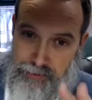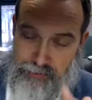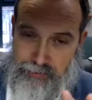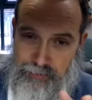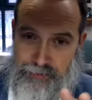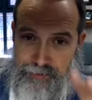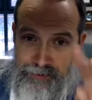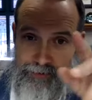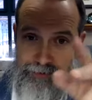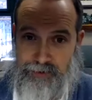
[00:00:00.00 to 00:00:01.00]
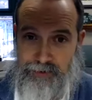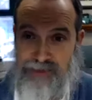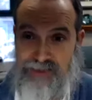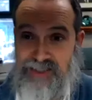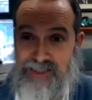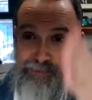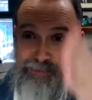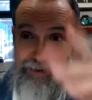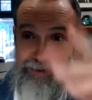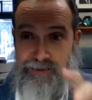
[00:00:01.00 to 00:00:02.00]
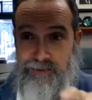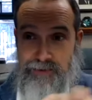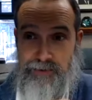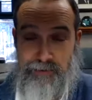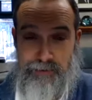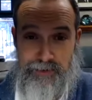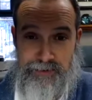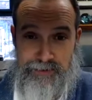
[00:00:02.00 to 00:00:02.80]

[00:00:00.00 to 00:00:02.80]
two the, there's the split to two uh,